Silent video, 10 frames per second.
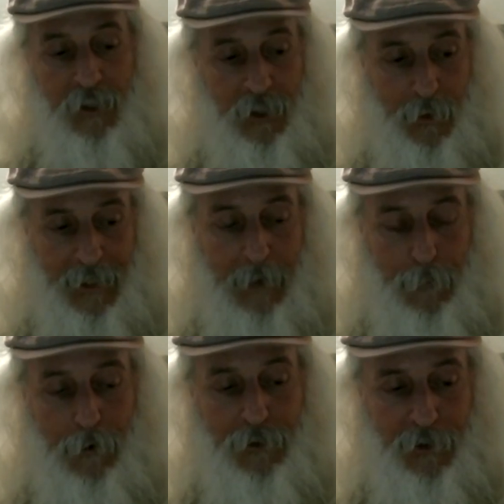with that
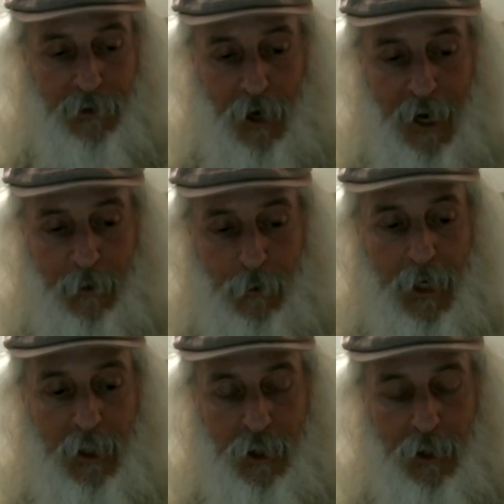person trying to
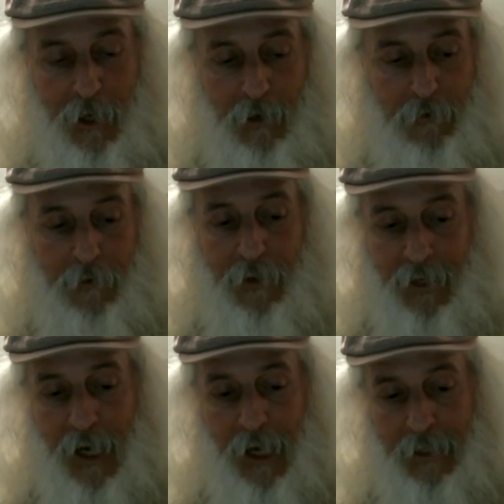reach for the
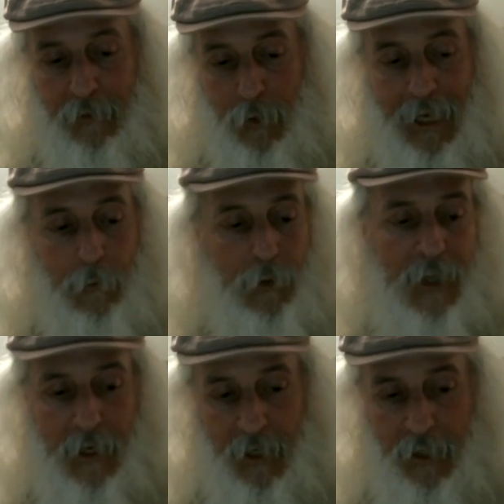gun, well, he was
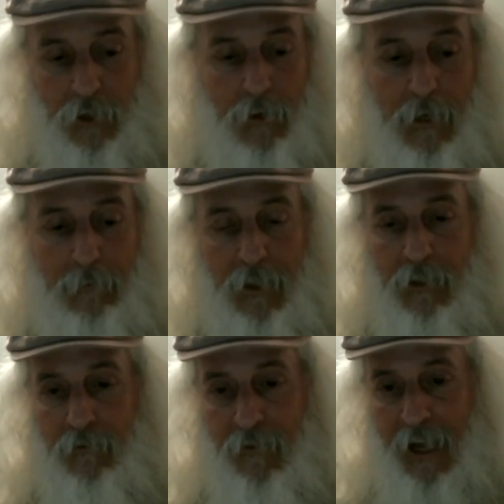at an extreme
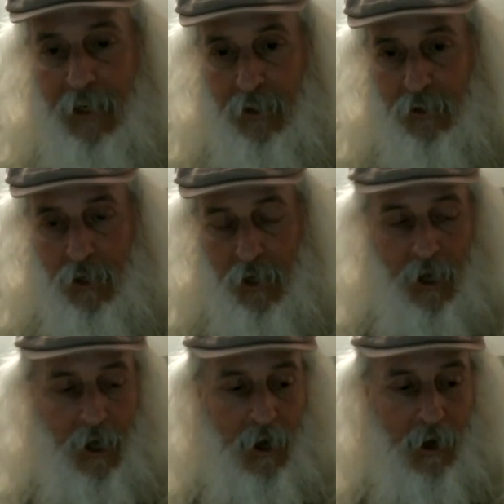disadvantage.
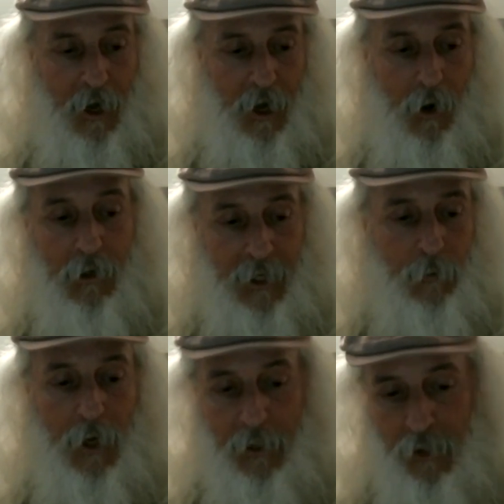Uh, all he
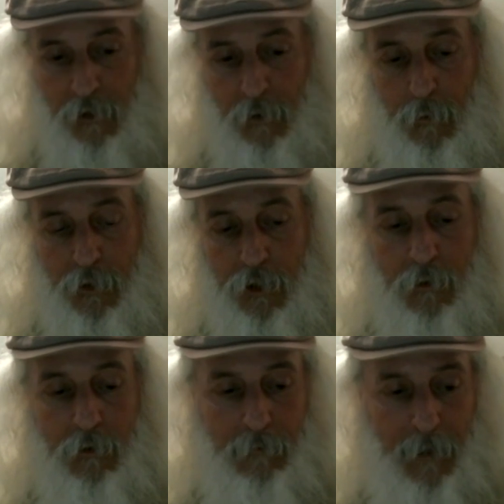wanted to do was
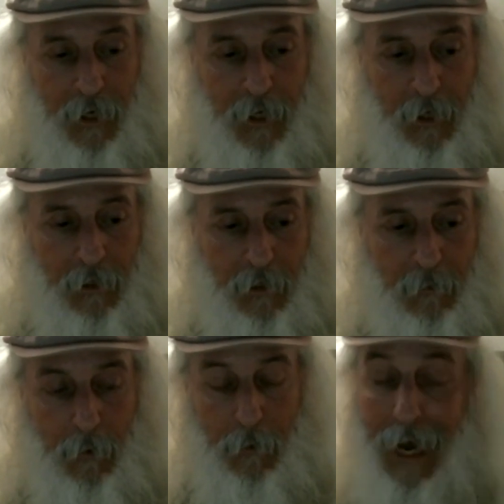shoot somebody
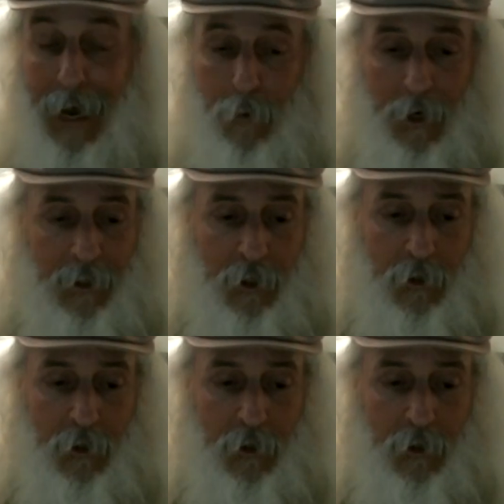what I wanted to